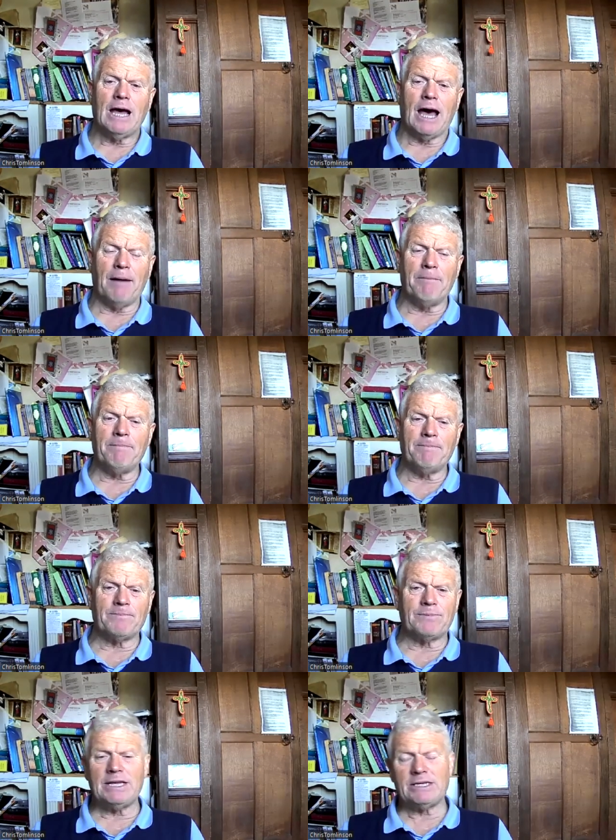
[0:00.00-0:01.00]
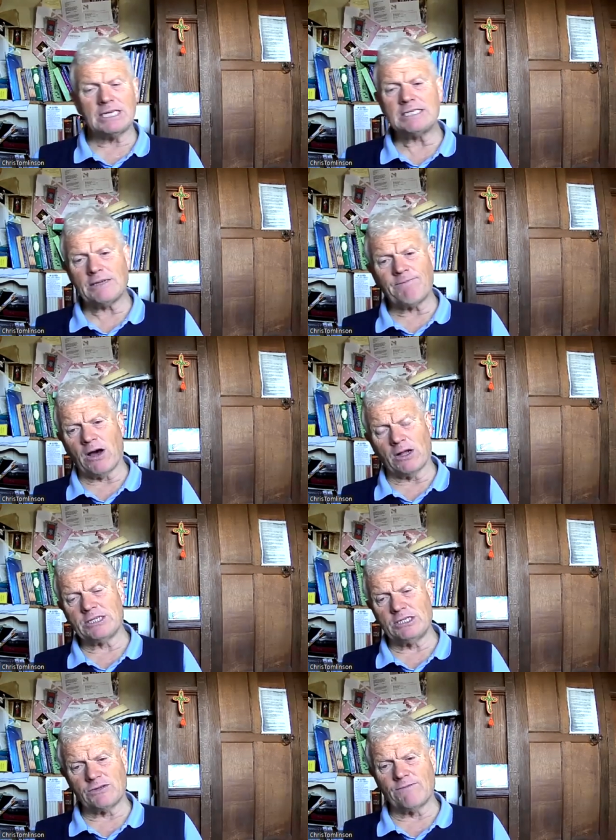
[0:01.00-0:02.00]
Um, the
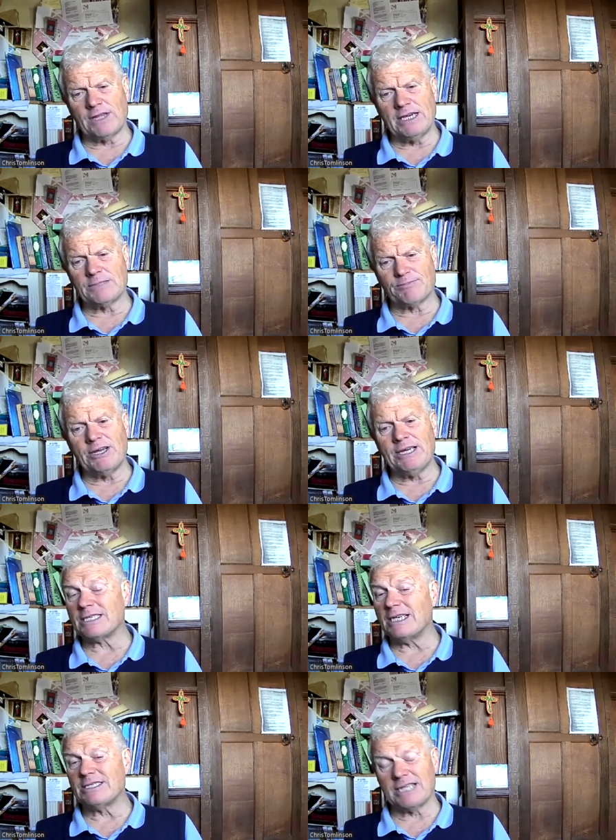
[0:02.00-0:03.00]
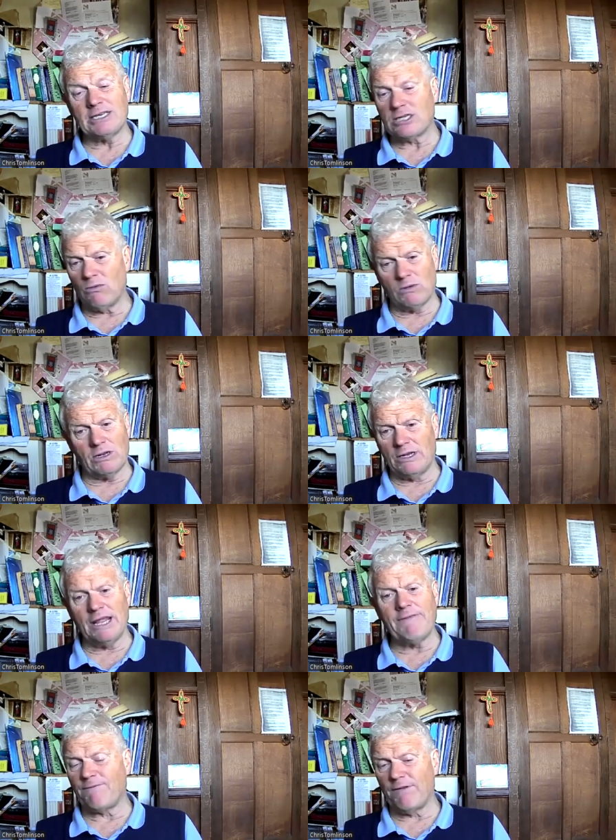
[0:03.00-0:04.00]
disadvantage of these breeds is they don't
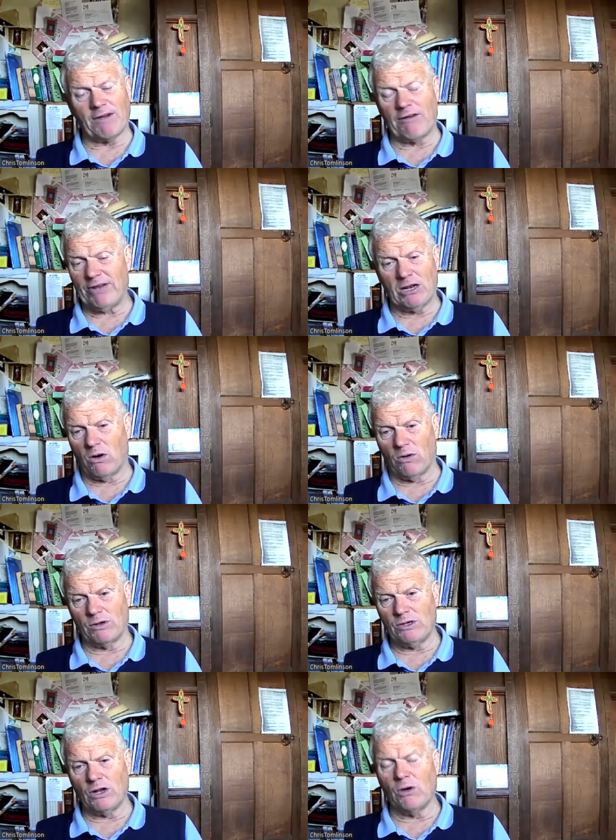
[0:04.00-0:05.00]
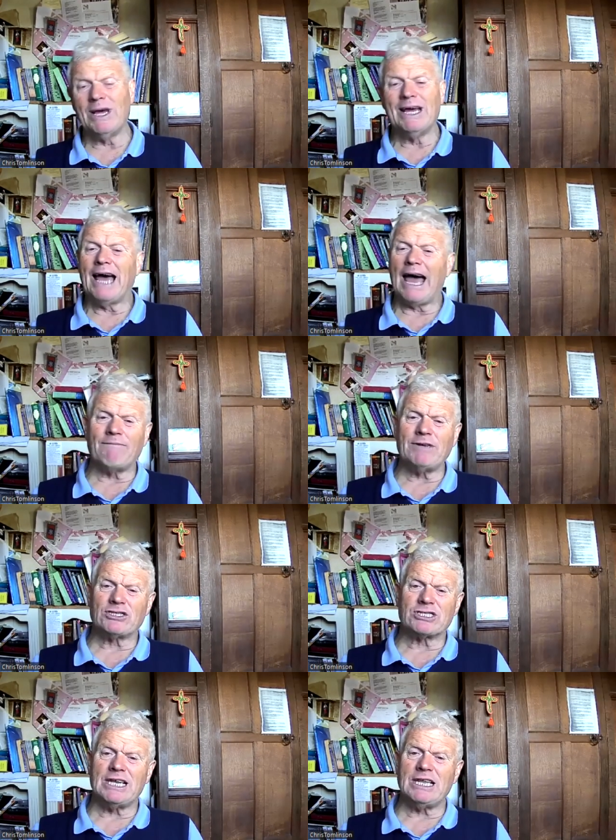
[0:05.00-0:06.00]
live for very long. You know,
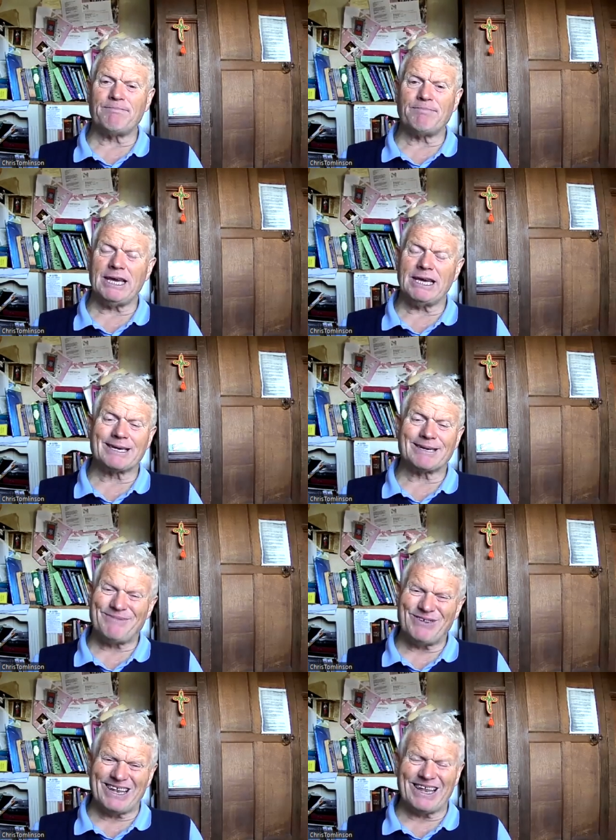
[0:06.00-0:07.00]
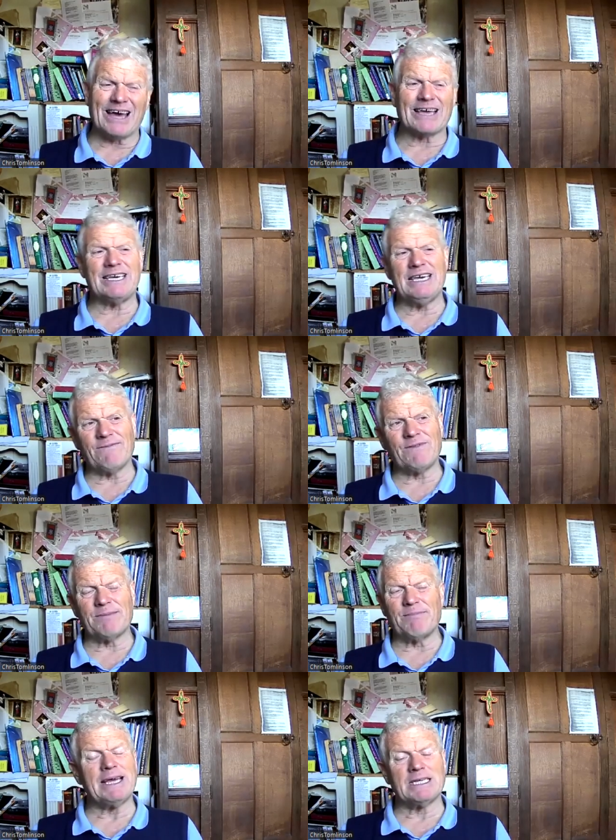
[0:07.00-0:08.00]
average guinea pig, you're lucky if it
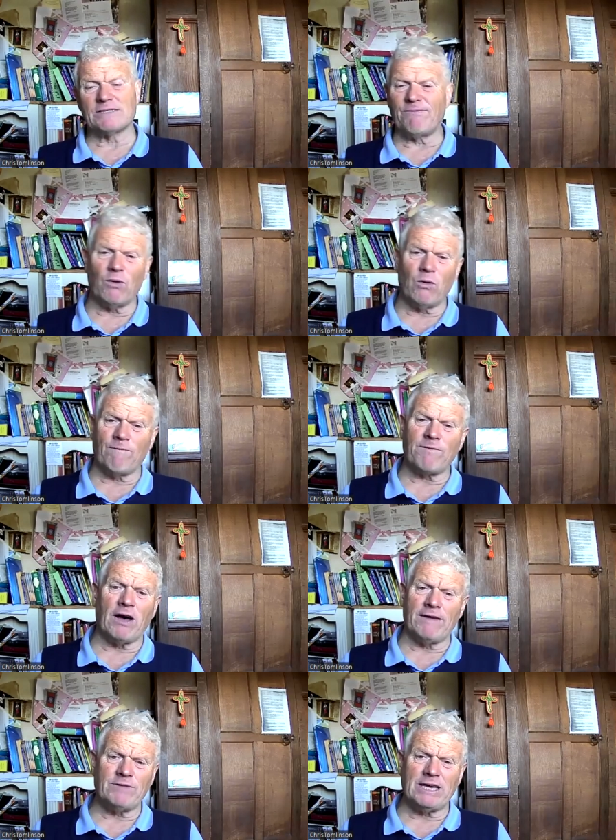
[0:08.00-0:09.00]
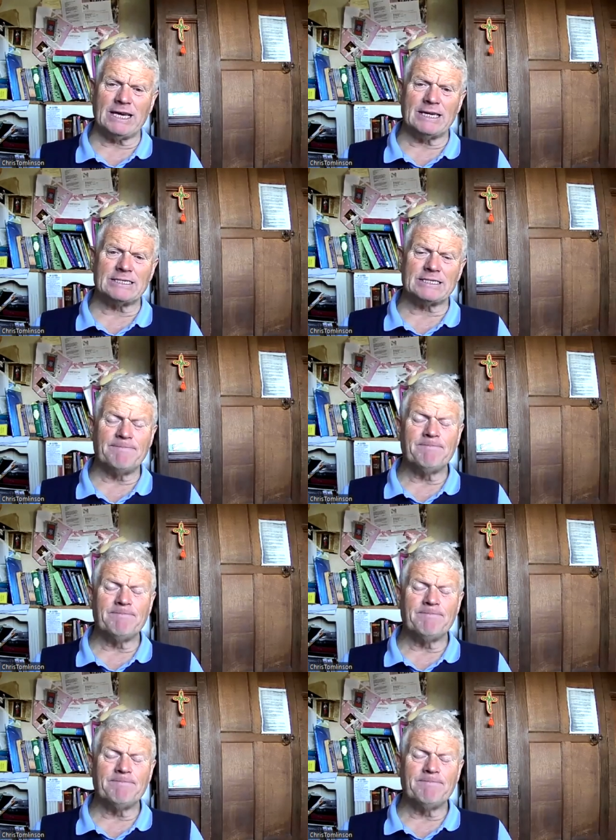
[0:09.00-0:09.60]
makes four or five years.